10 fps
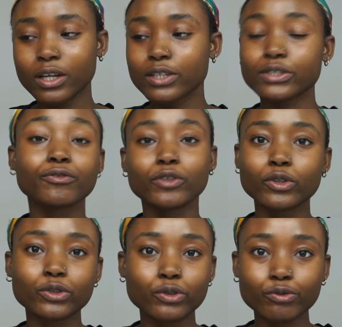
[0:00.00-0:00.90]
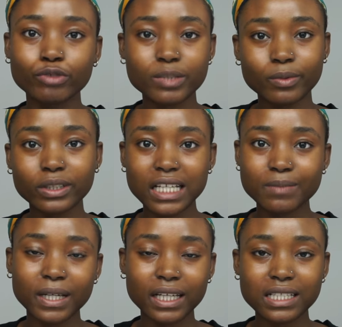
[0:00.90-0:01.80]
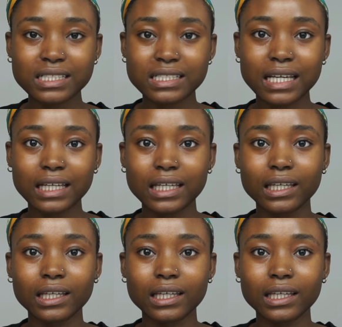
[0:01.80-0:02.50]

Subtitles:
So if you don't know, Richmond Night Market is like